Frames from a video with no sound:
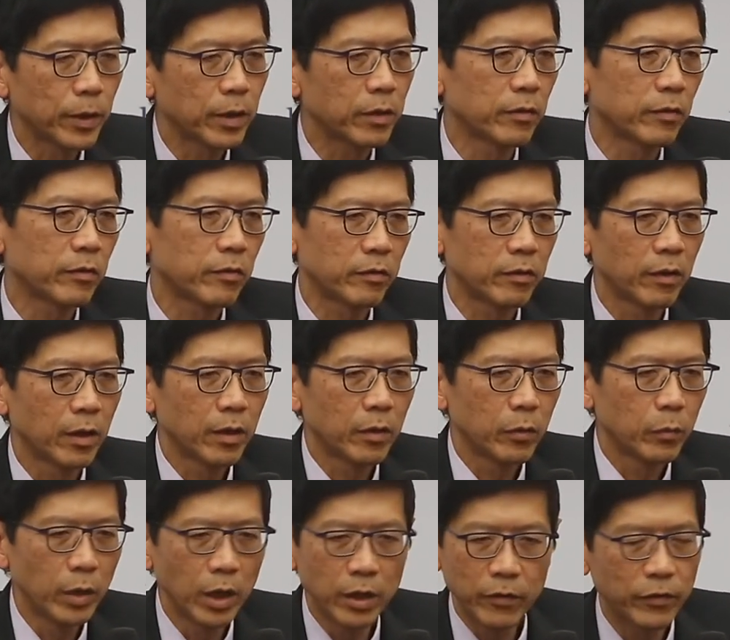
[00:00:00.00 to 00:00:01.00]
because
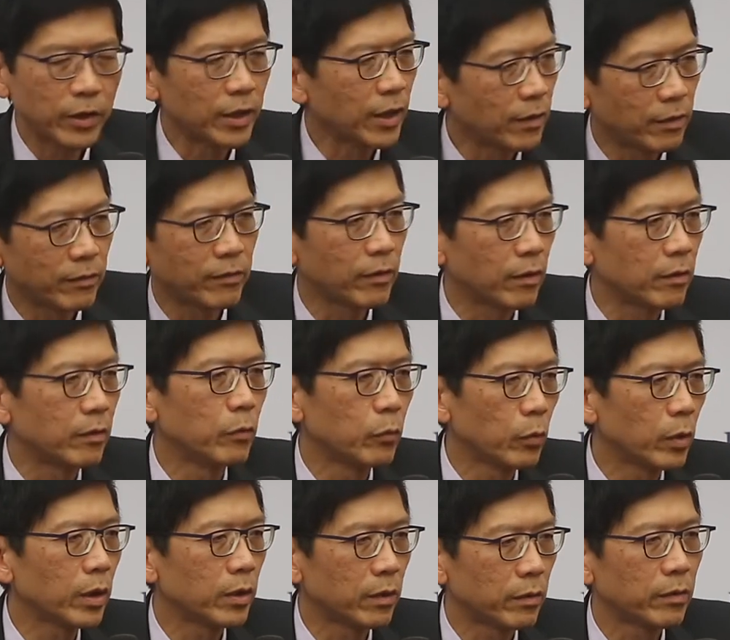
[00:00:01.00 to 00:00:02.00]
we live in an
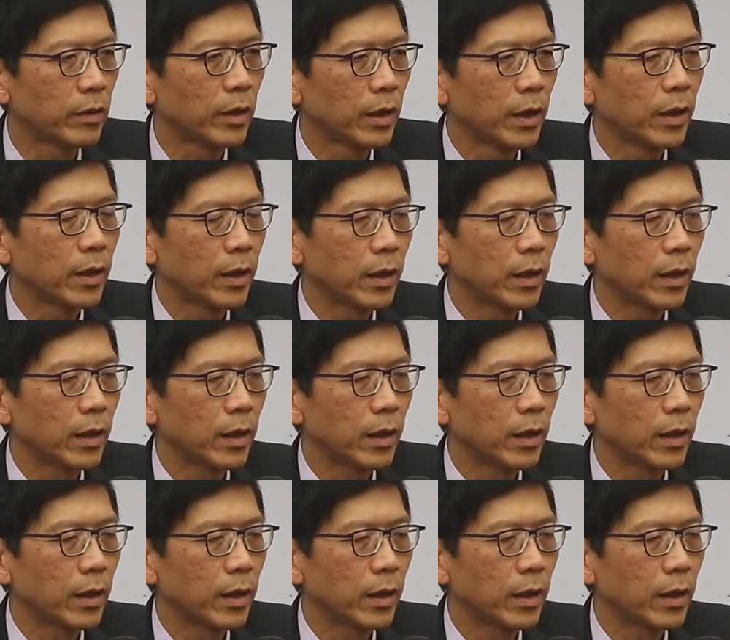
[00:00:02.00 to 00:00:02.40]
uncertain world.